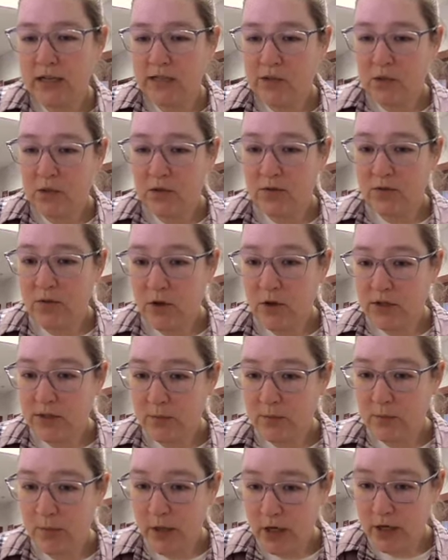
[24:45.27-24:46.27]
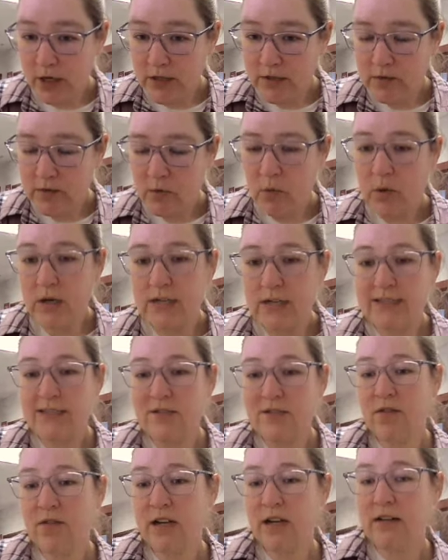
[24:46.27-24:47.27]
it sort of falls apart, or
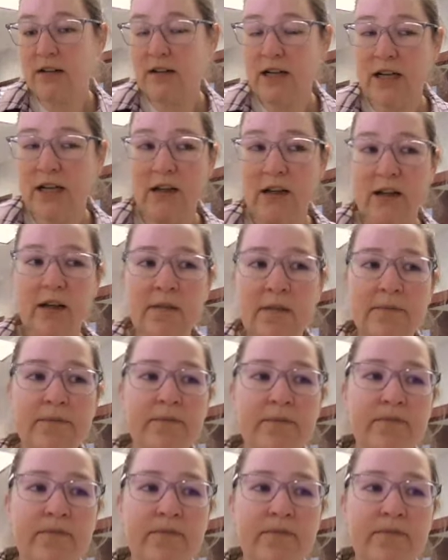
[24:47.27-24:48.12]
it's very,